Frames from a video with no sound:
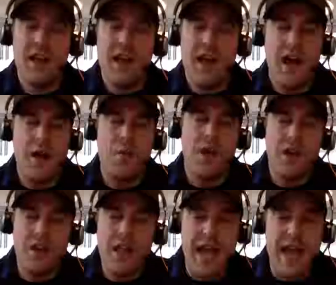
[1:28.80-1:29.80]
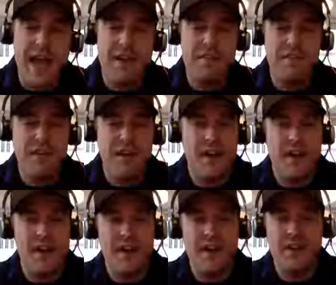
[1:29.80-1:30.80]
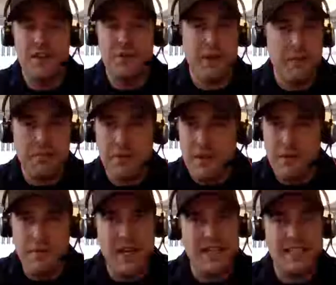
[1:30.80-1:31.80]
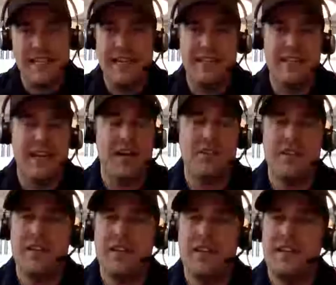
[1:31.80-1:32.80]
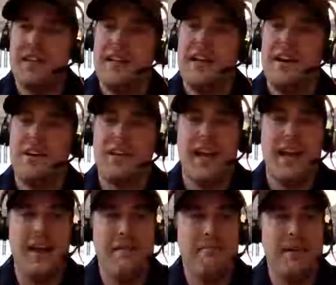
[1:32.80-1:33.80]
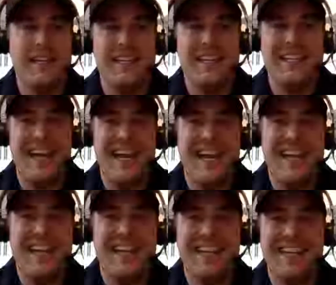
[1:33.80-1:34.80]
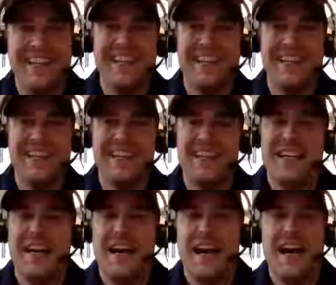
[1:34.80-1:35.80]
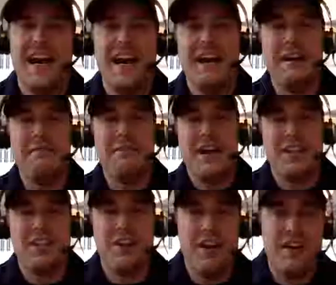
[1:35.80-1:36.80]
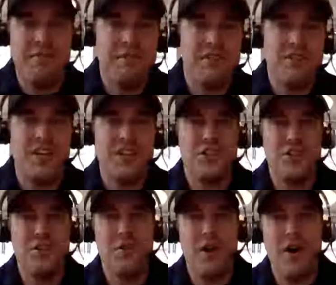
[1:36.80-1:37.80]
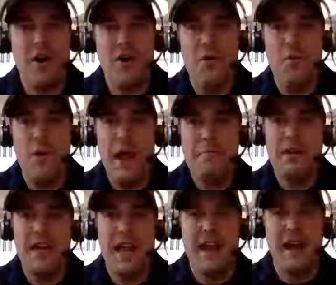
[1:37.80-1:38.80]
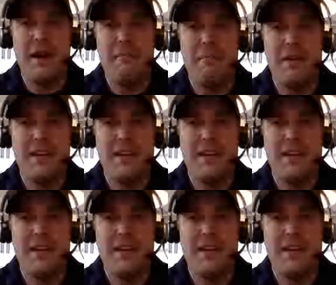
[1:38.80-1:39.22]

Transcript: I will have uh, the replay will get sent out. Okay, but today um, I thought we would just do all webcam